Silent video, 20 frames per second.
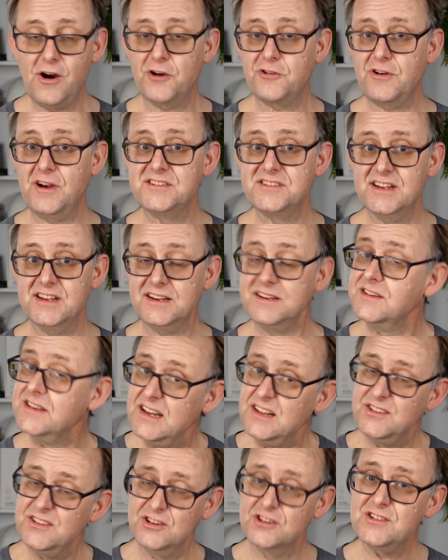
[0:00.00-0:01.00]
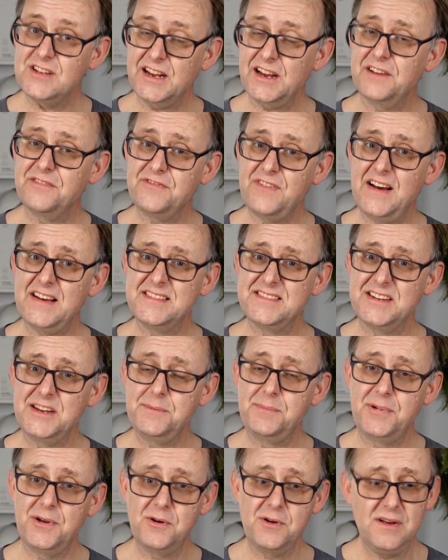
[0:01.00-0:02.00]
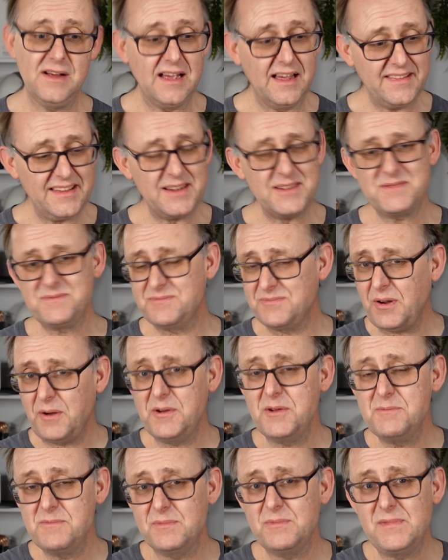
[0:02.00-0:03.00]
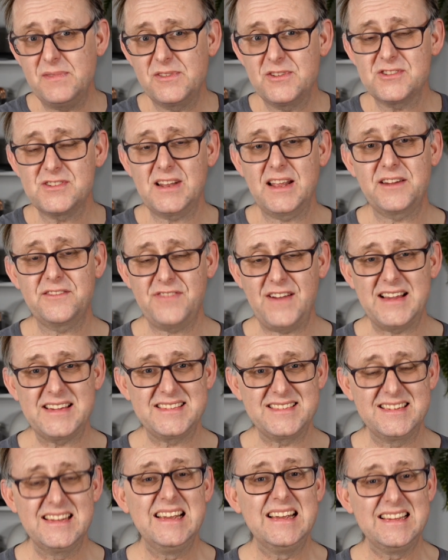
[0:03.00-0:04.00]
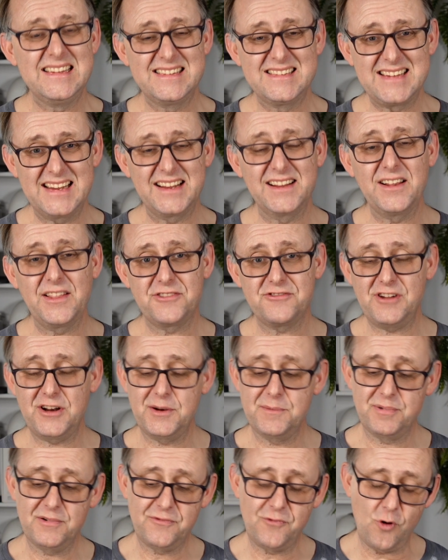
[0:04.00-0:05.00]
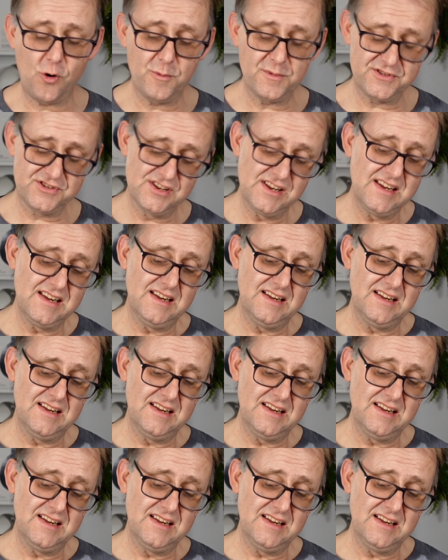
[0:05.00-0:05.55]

Cry six does like a fast C P U. I think it probably does like fast single-threaded performance.